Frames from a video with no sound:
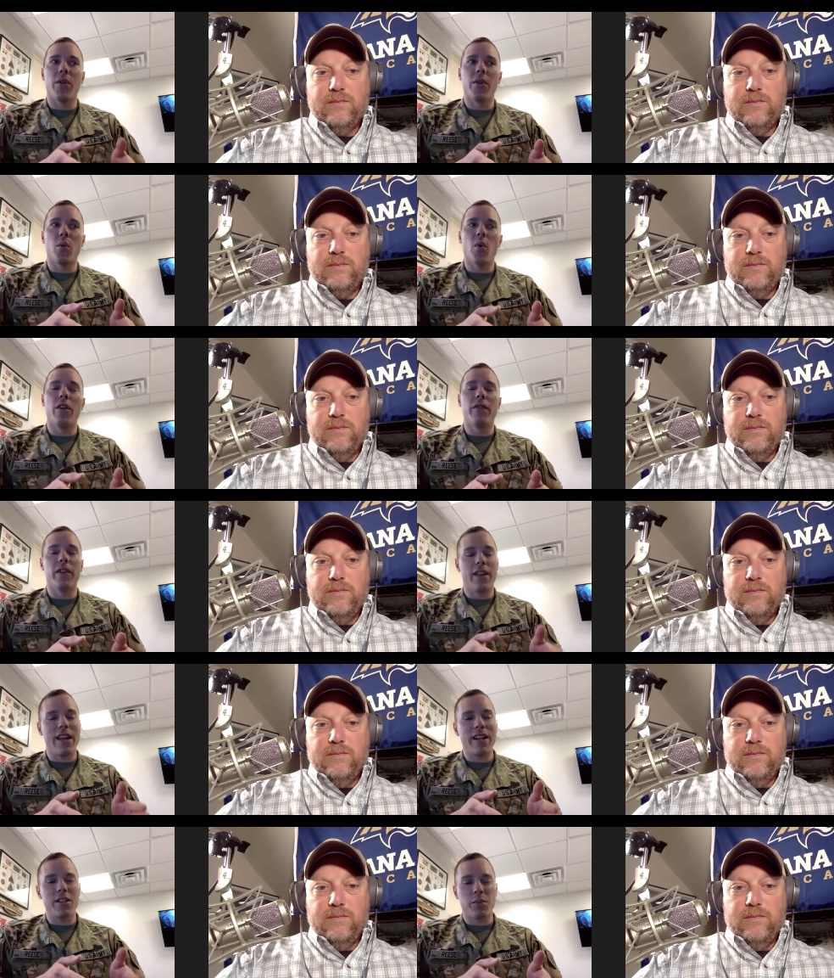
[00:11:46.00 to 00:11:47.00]
Speaker 1: health and
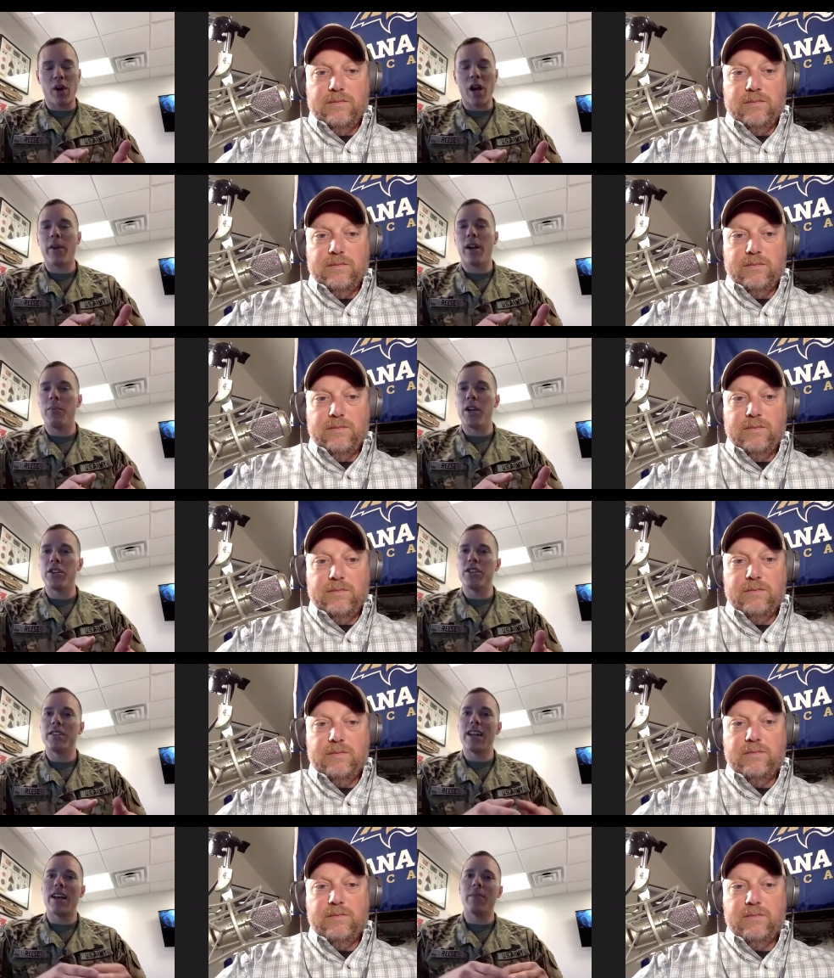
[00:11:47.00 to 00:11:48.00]
welfare. That is a primary
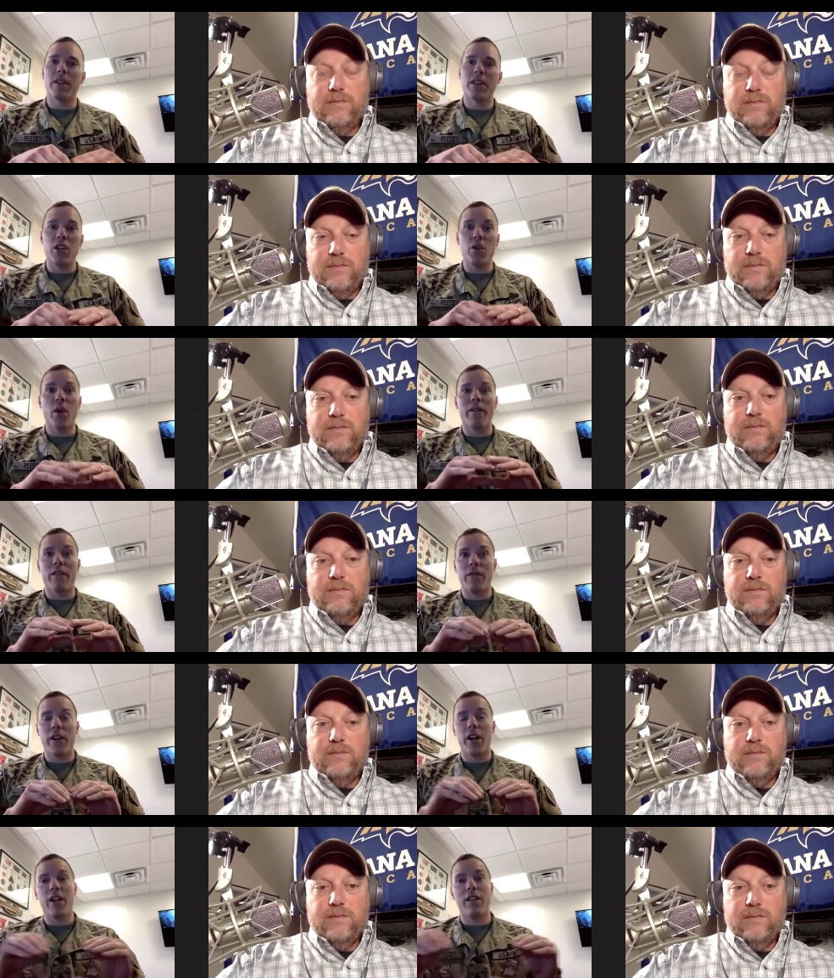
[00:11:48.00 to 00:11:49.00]
mission set, but they do
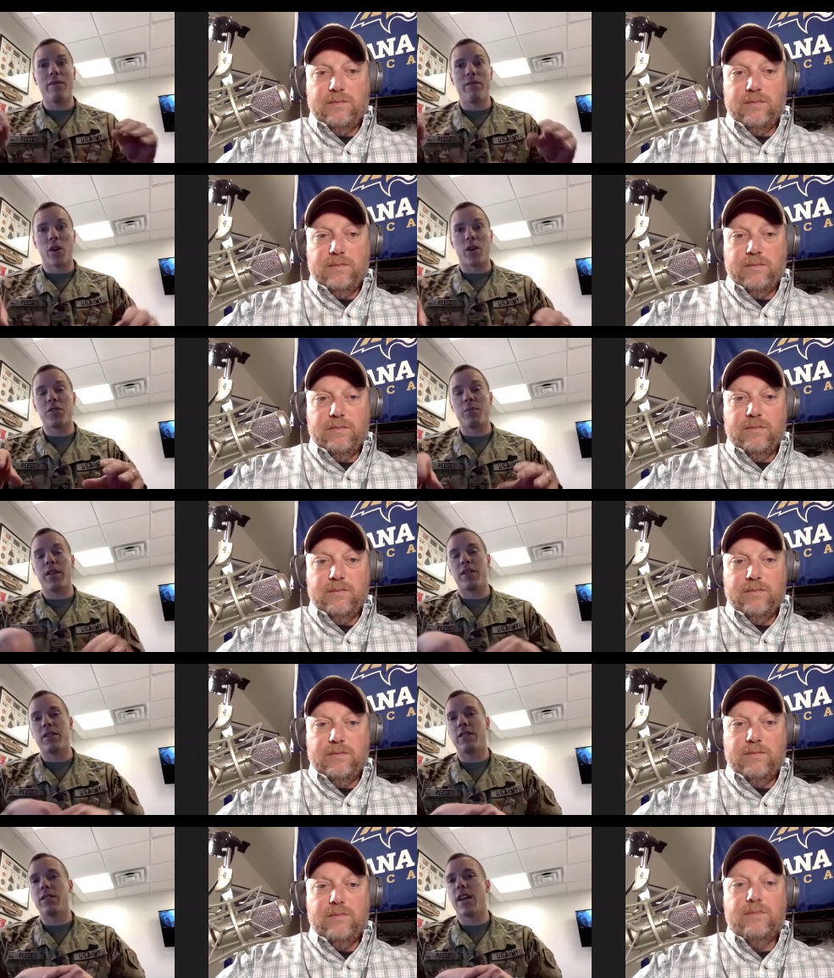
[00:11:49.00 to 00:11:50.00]
have a very diverse
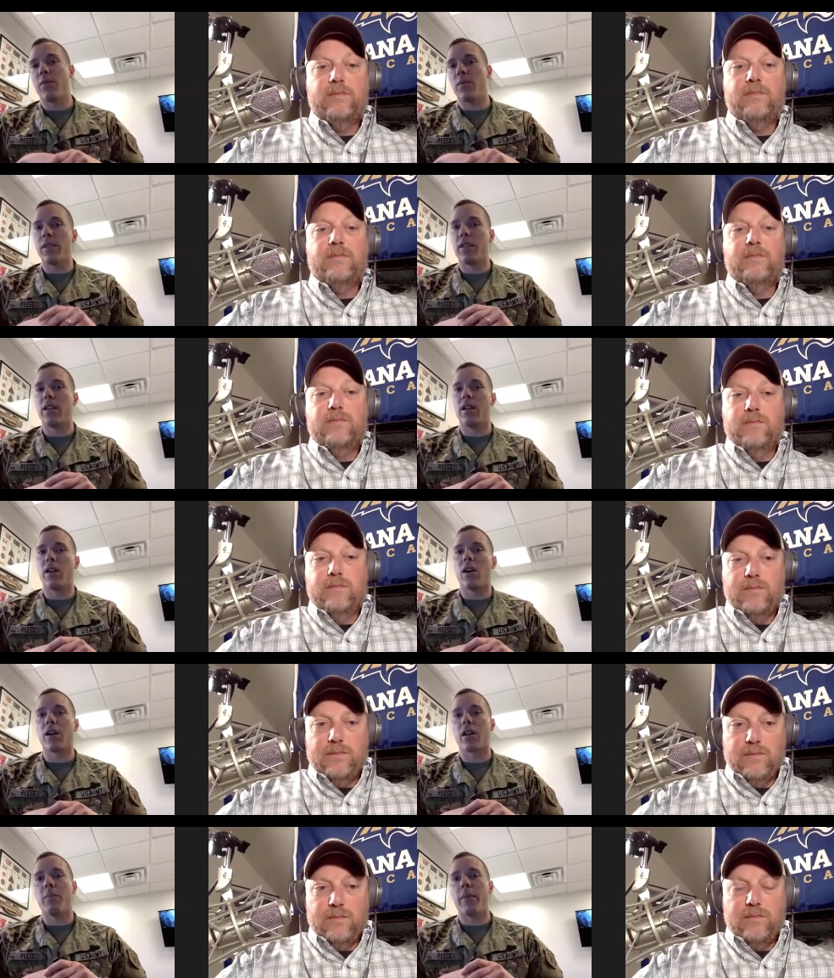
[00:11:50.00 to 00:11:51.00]
mission set
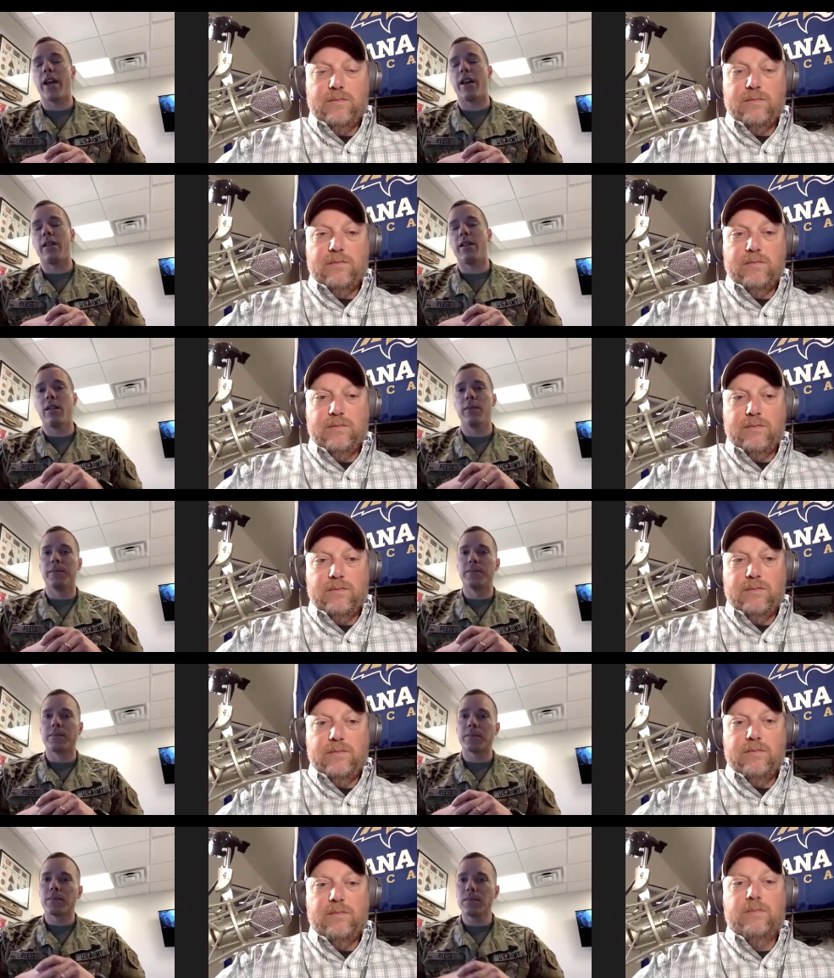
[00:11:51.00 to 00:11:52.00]
within our command.
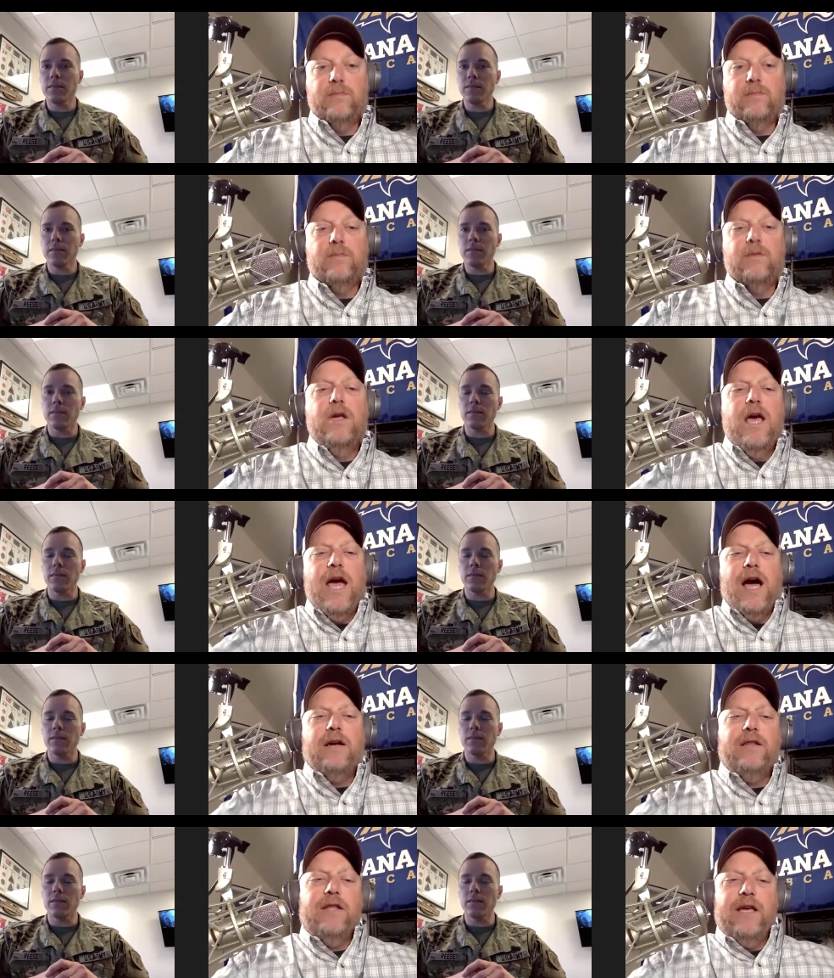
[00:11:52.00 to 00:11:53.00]
Speaker 2: Hmm.
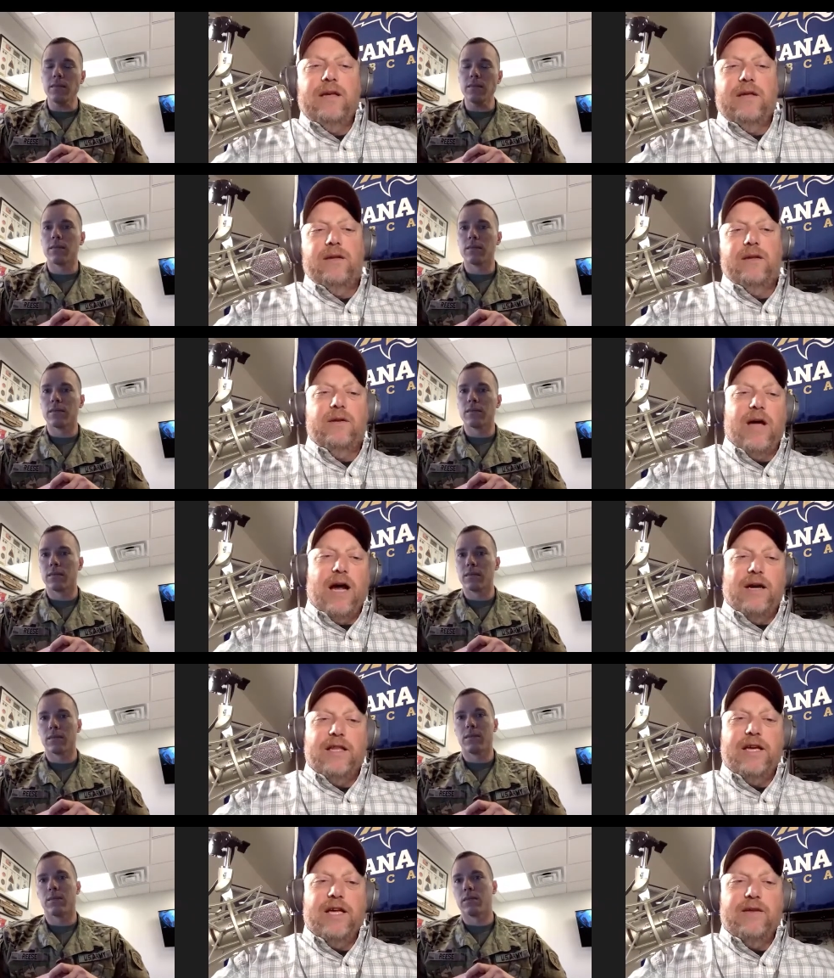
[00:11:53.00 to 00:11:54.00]
How do they how
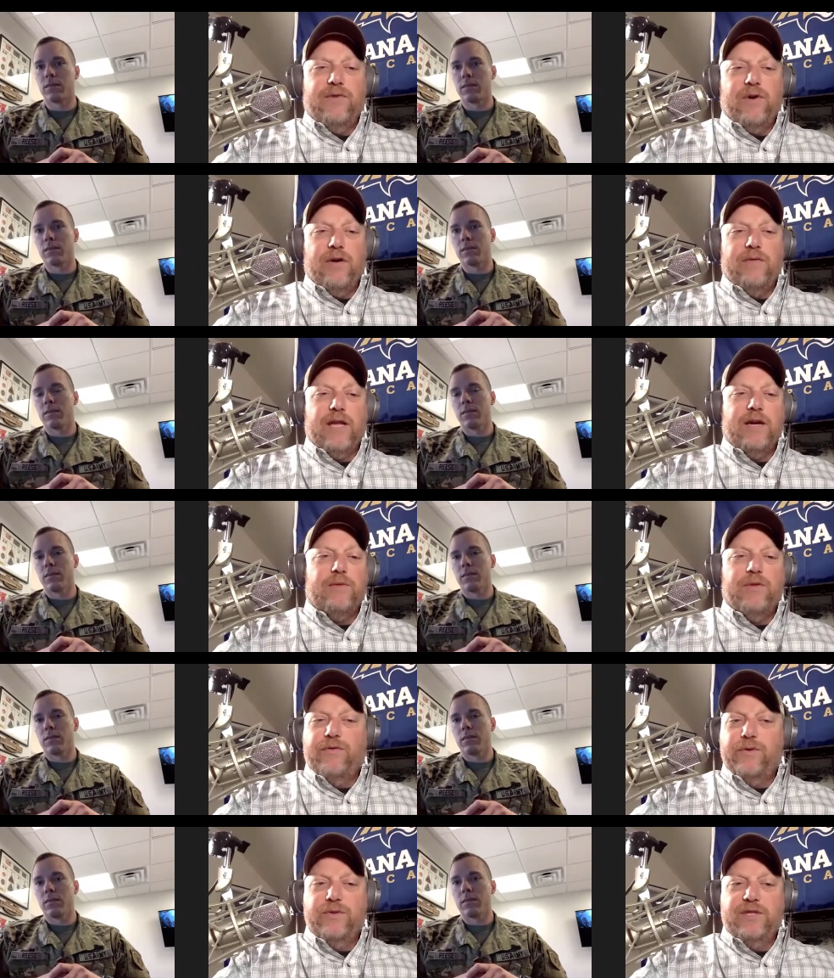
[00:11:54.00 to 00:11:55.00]
do they get involved like
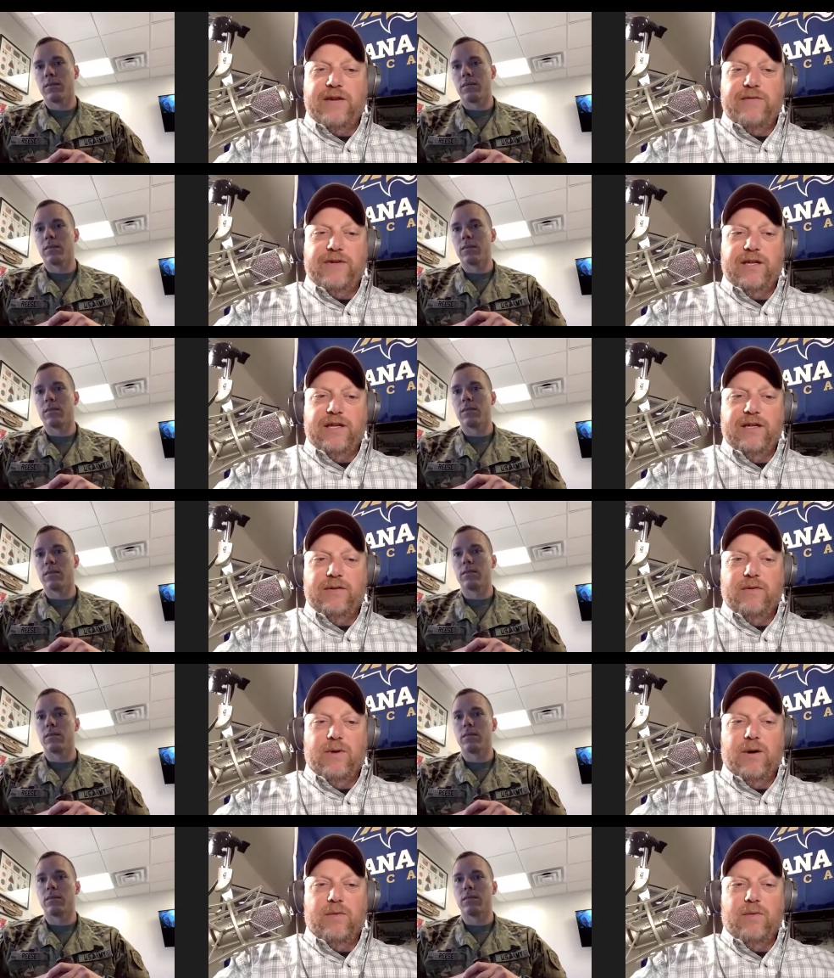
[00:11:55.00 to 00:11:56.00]
with food safety?
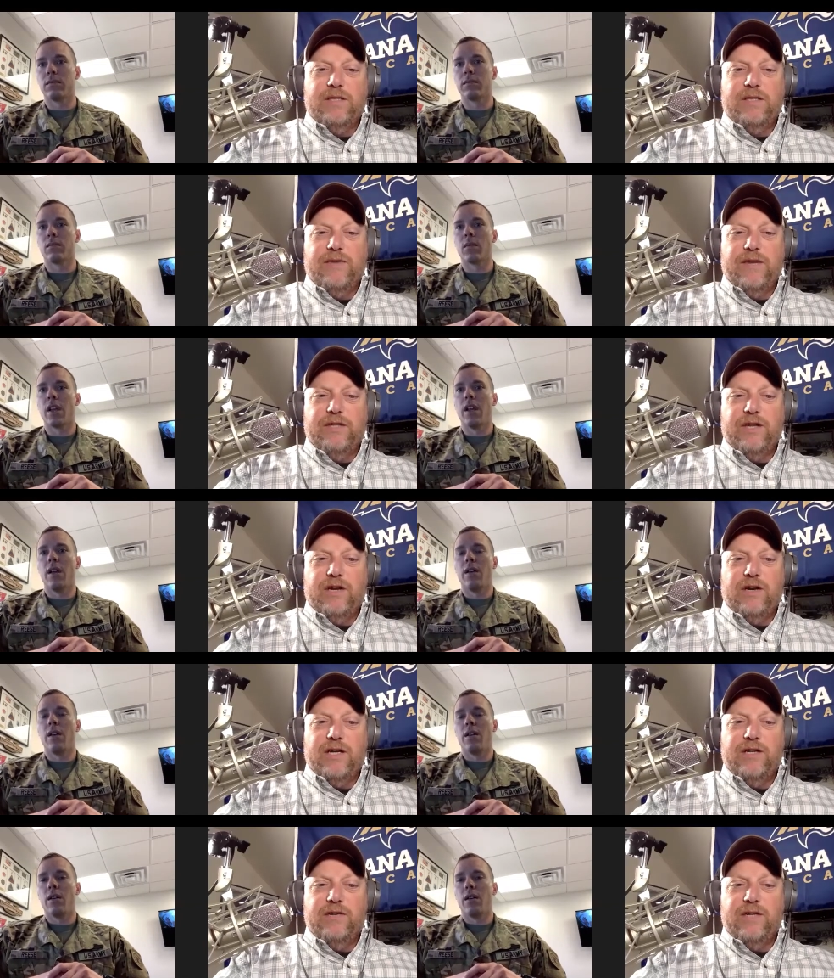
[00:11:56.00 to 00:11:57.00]
What what's a
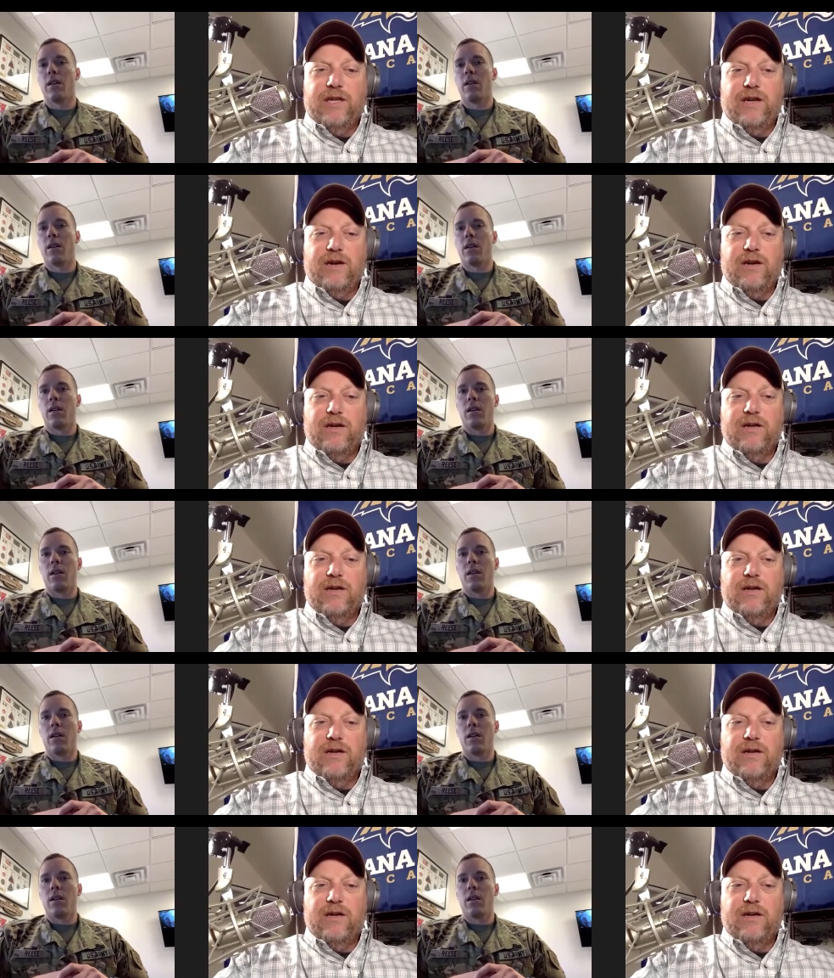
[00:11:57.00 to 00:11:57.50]
veterinarian doing there?